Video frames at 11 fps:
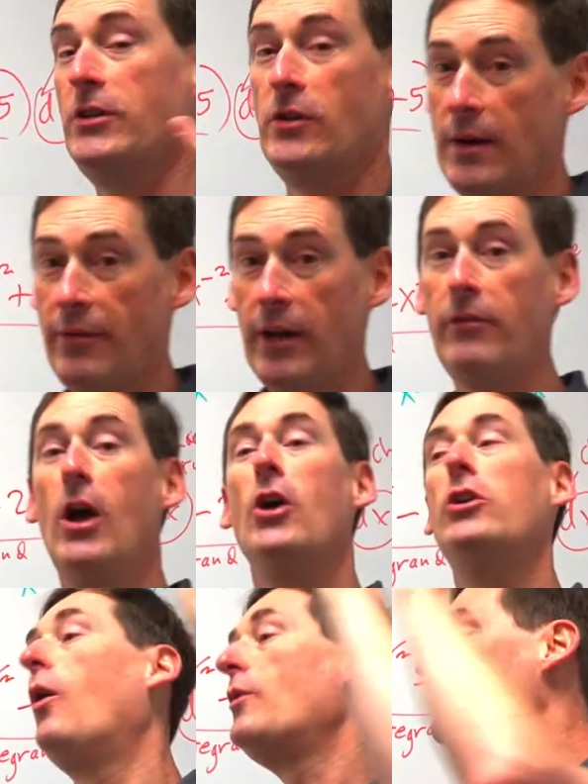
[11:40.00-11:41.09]
derivative,
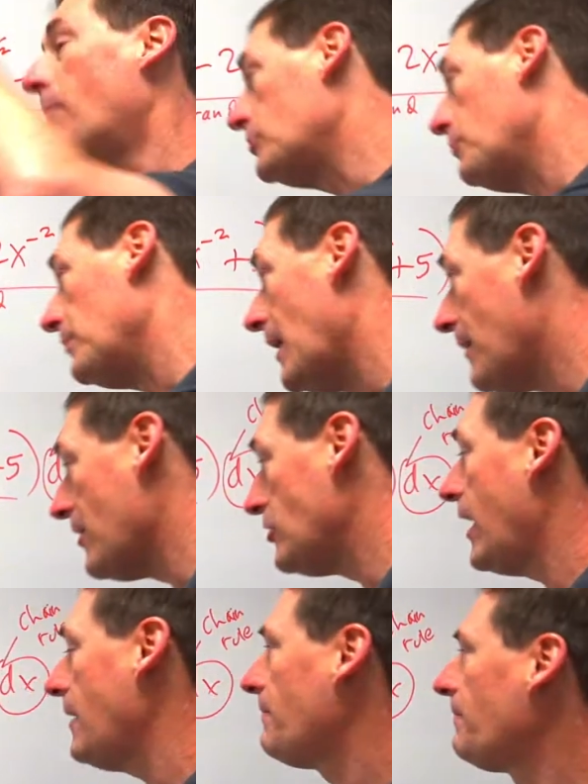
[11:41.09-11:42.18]
you always multiply by the
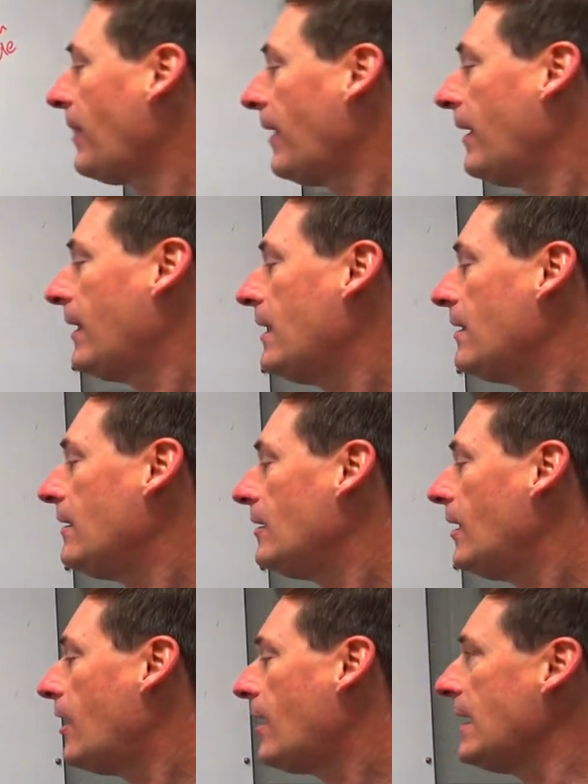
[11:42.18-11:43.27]
chain.
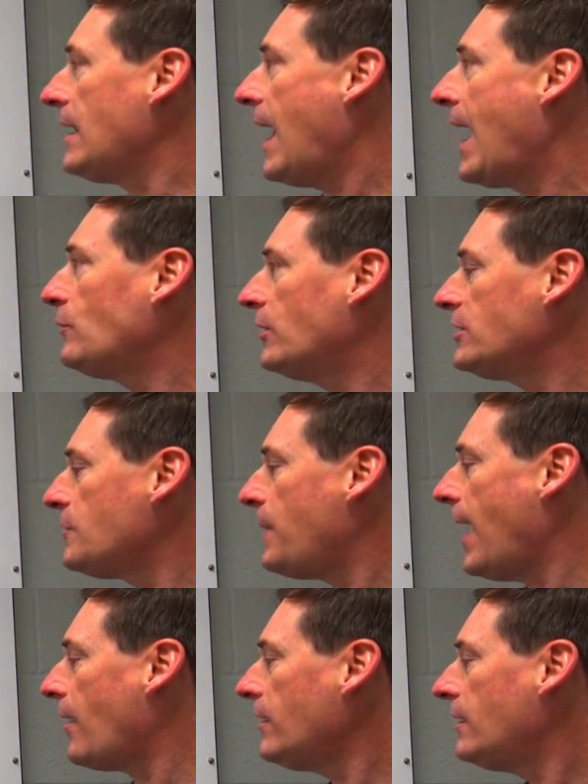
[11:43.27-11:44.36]
All right, add 1 to the
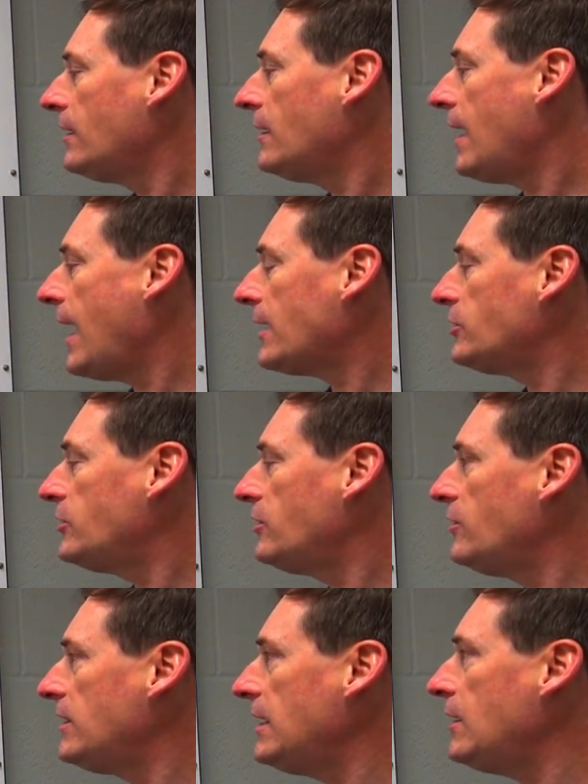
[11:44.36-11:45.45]
power, x to the